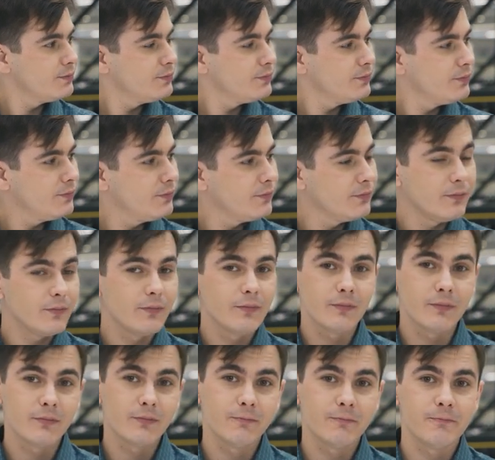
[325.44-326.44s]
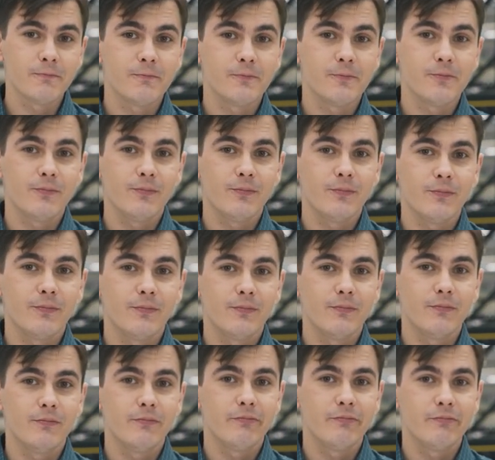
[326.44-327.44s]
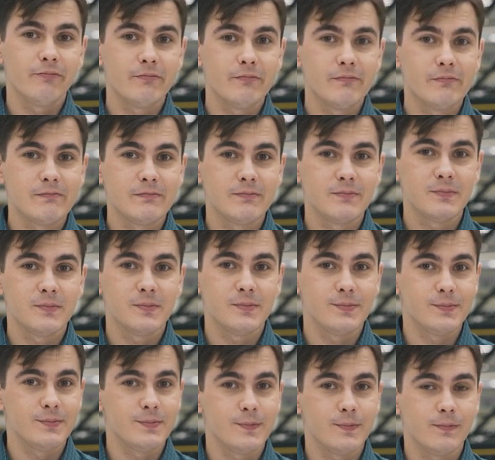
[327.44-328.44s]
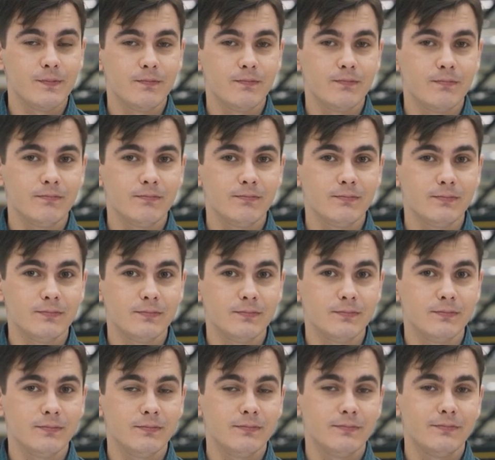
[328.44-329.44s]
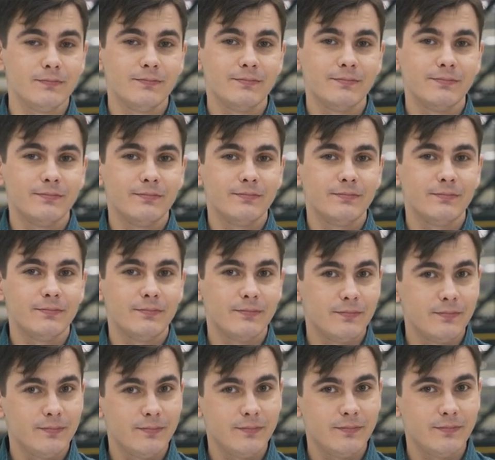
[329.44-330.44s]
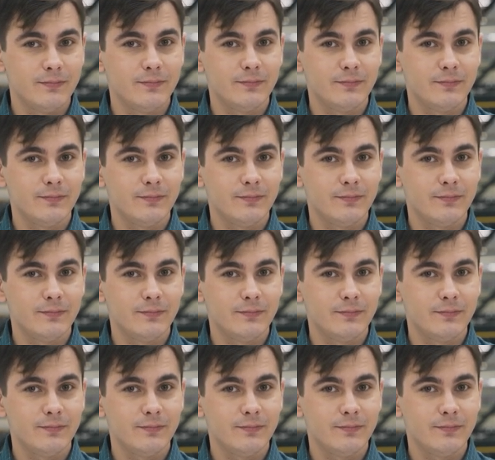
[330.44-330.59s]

This person isn't speaking.